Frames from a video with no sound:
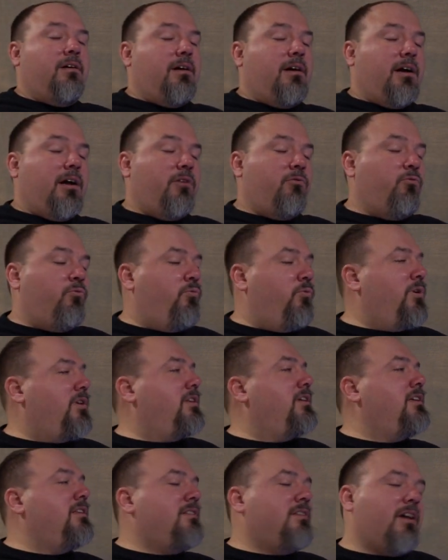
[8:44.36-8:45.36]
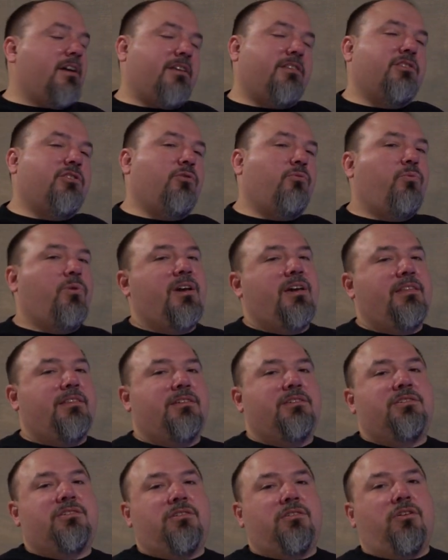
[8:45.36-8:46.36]
I really liked the way
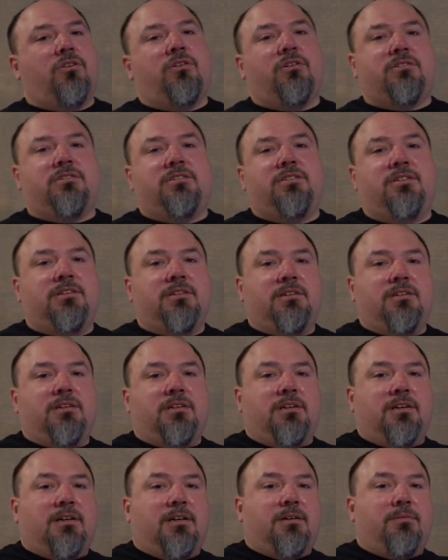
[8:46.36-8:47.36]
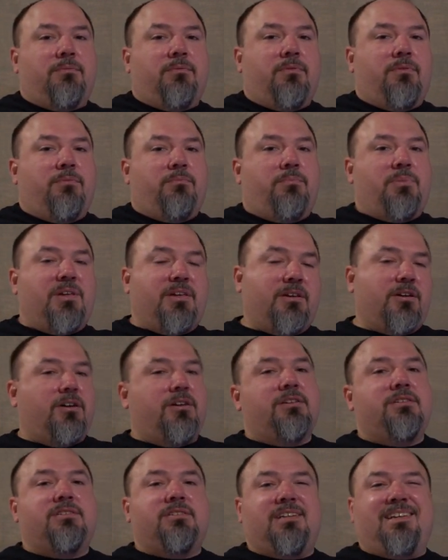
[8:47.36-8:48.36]
this looked
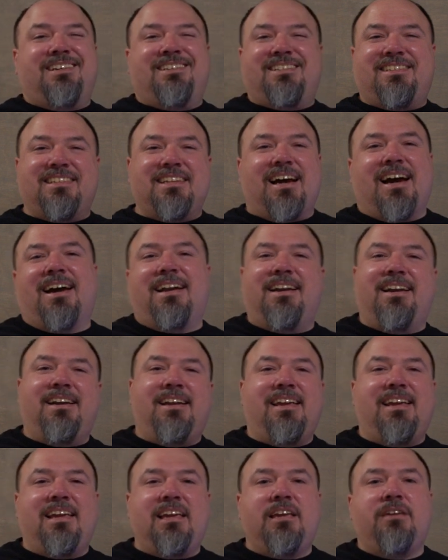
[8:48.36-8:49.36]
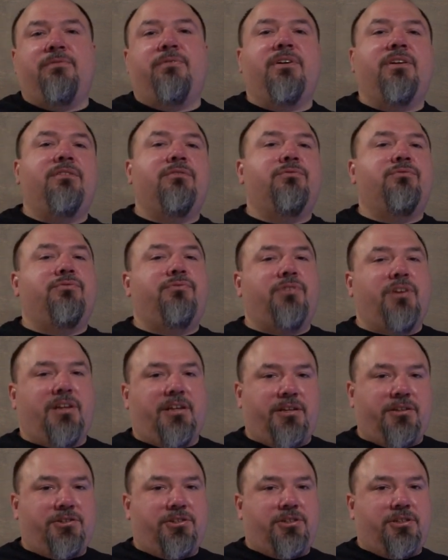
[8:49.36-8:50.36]
because it's not an even
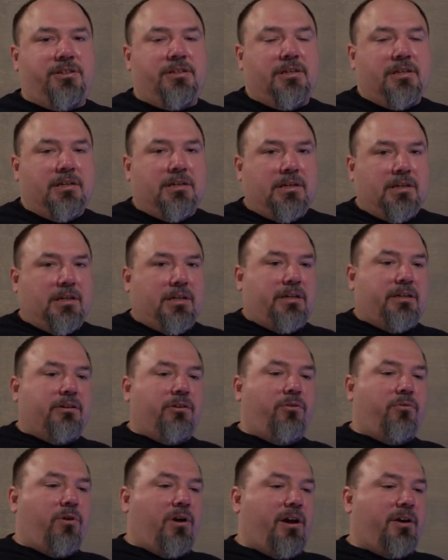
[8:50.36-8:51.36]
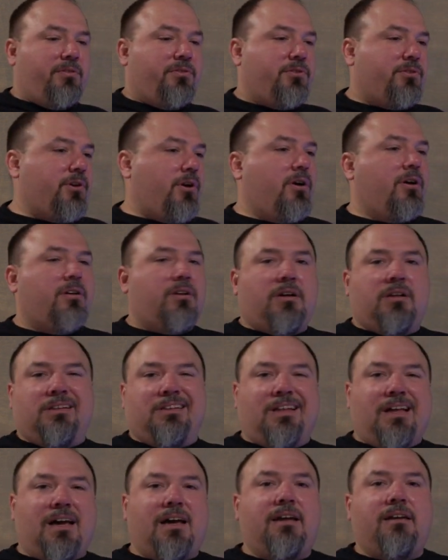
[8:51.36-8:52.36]
finish. You know, I thought a
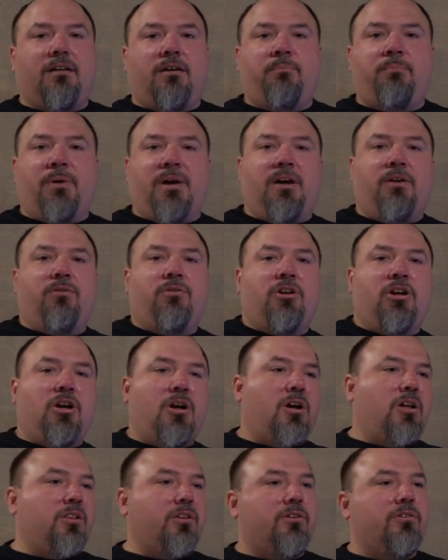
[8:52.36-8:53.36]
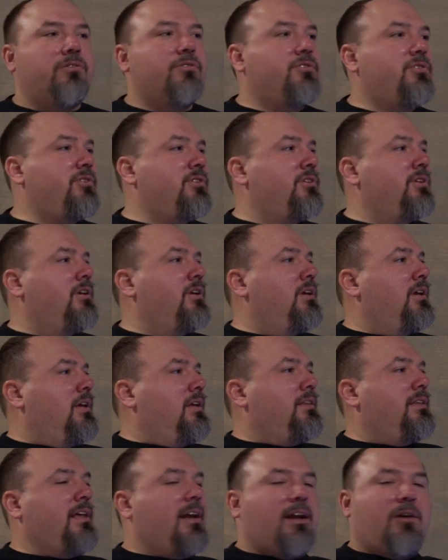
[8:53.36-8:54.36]
lot about colors
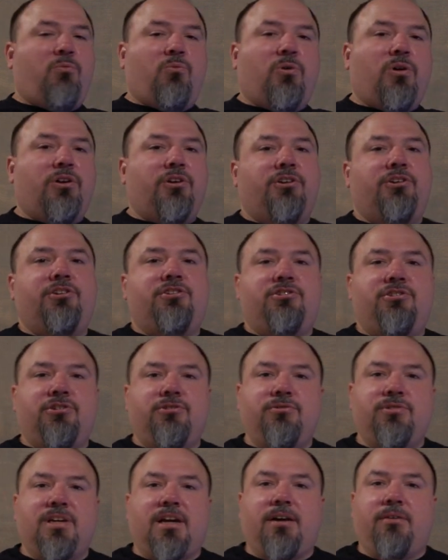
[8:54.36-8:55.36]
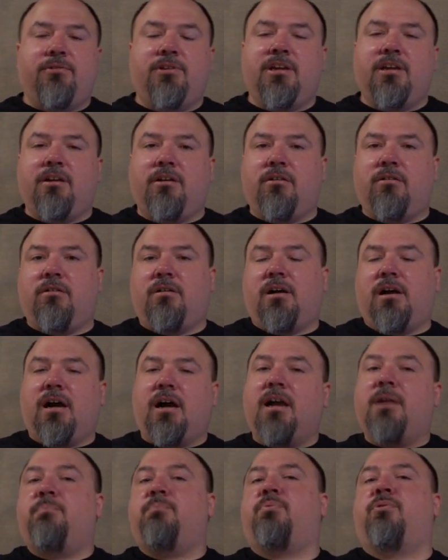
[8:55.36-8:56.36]
that I wanted to do down here.
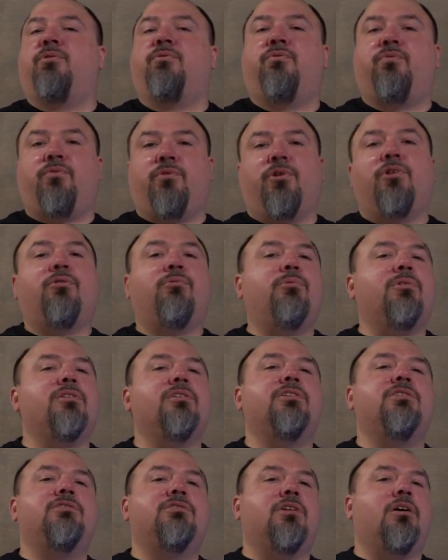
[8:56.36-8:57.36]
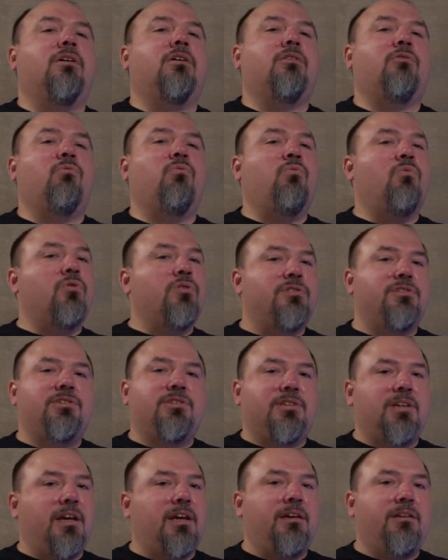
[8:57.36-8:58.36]
I prefer really dark wood
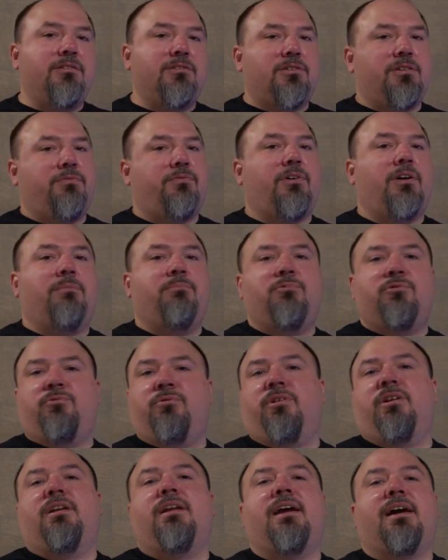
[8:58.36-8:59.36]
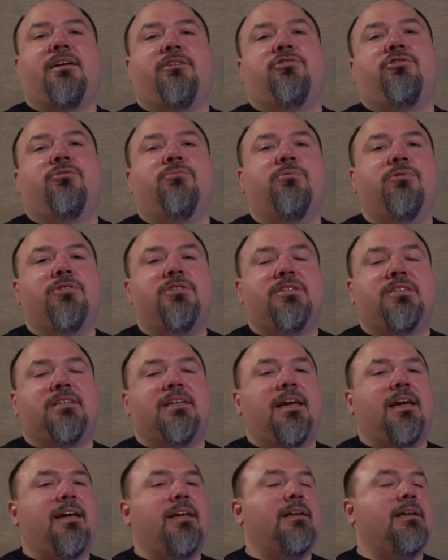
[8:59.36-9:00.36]
stains if I'm doing a natural wood
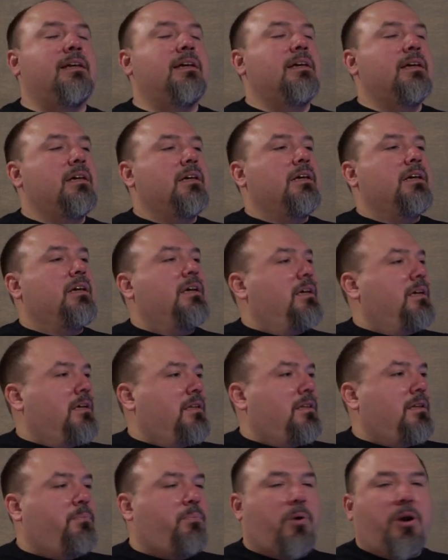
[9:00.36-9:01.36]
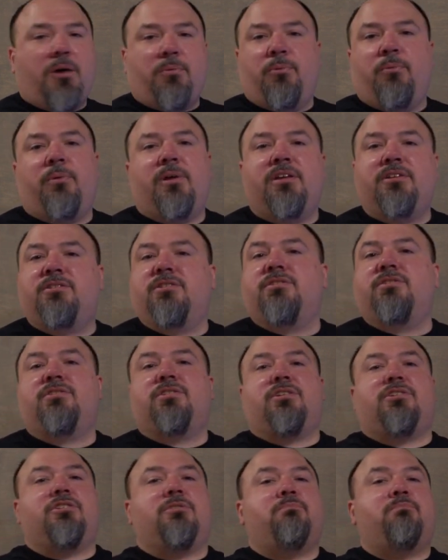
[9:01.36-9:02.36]
stain. The problem is it's
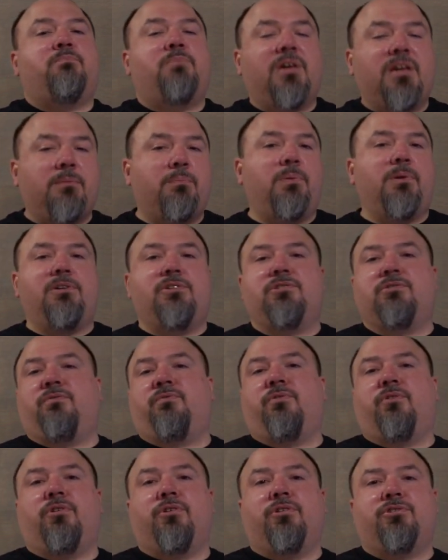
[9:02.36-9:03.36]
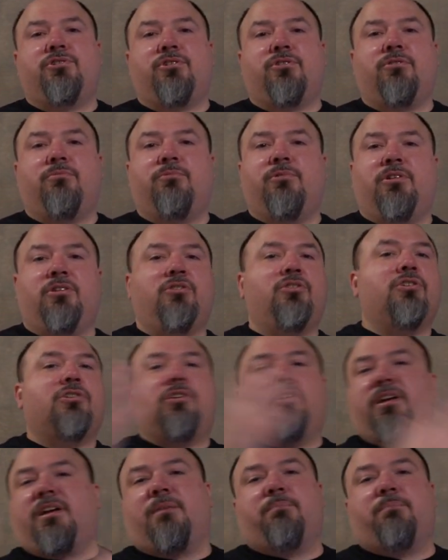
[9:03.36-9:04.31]
such a big piece of furniture it would have looked like a